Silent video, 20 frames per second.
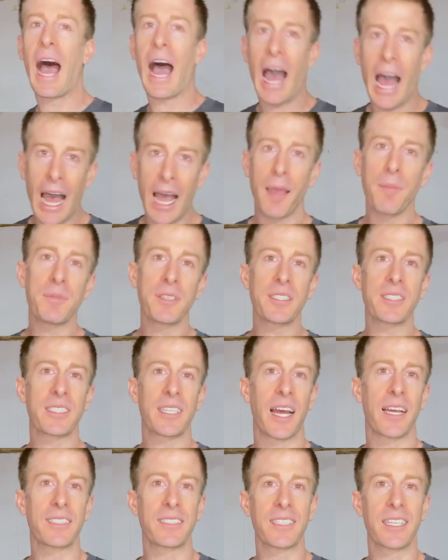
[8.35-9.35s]
I'm
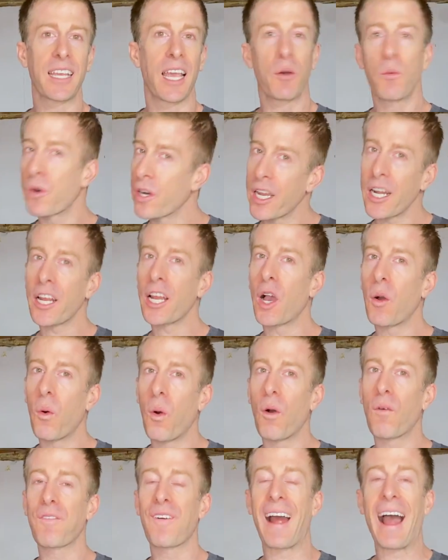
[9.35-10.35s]
discussing and we're gonna go
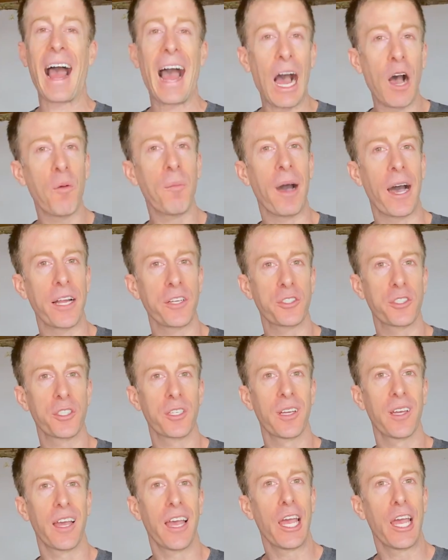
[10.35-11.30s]
over how much